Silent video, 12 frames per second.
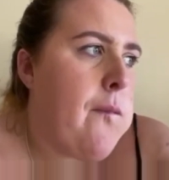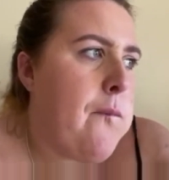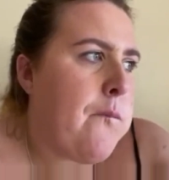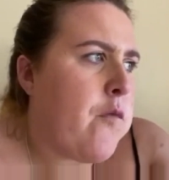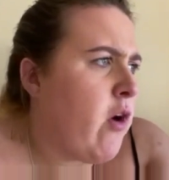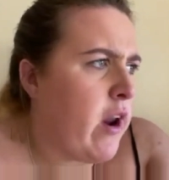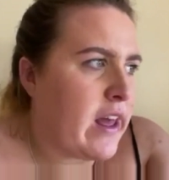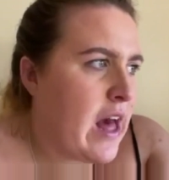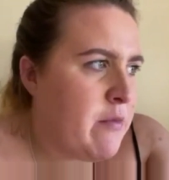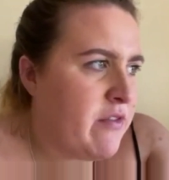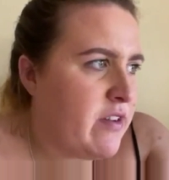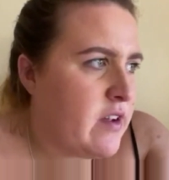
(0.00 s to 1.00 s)
Do you like
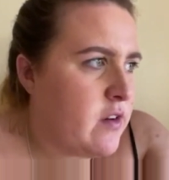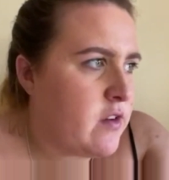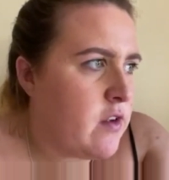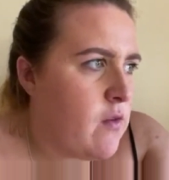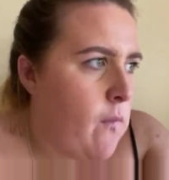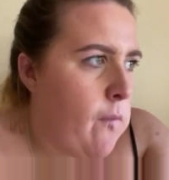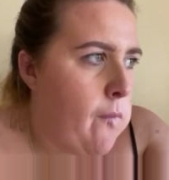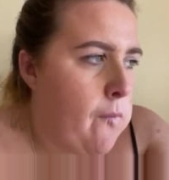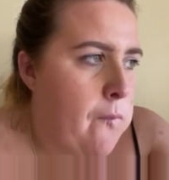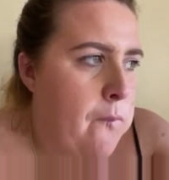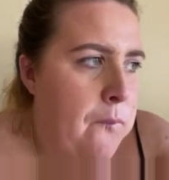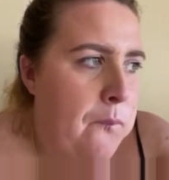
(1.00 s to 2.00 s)
almond fingers? I know I do,
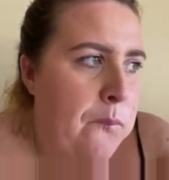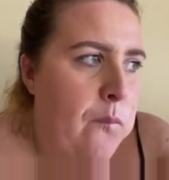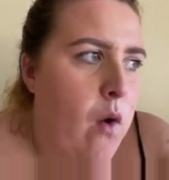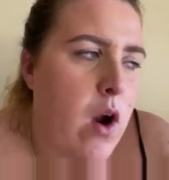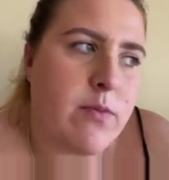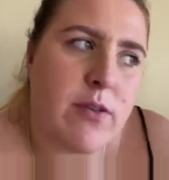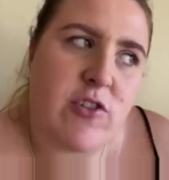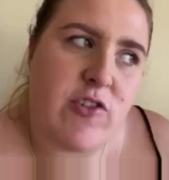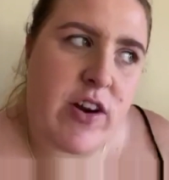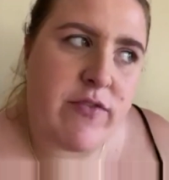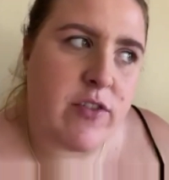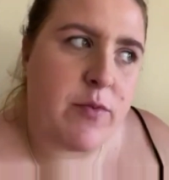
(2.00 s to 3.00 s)
yeah. I posted
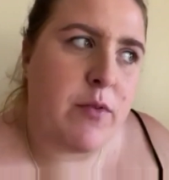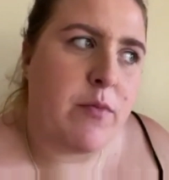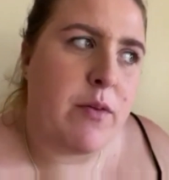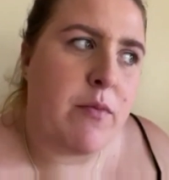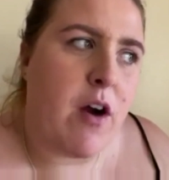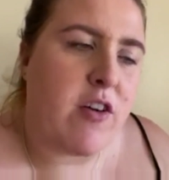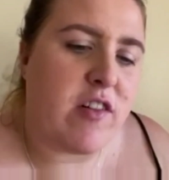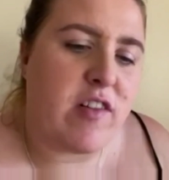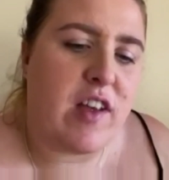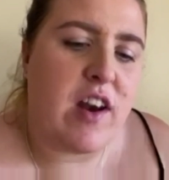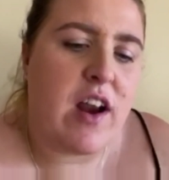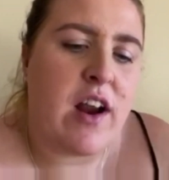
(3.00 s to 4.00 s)
Jennifer's about me and Mark will
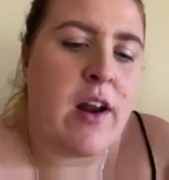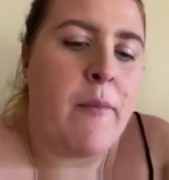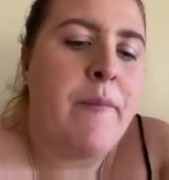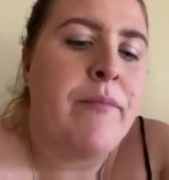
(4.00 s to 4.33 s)
sitting here now.